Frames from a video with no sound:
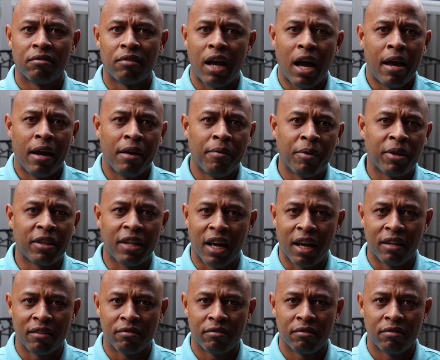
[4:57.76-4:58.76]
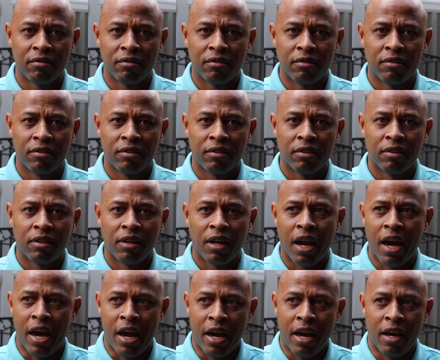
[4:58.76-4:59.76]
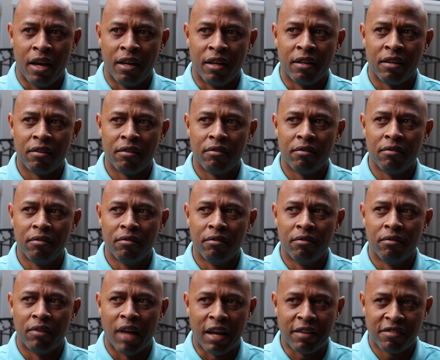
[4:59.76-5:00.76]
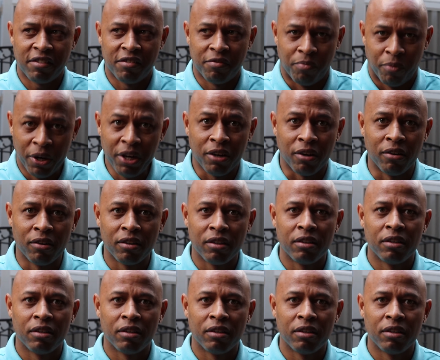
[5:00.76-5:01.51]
I ain't with that. And that's just real.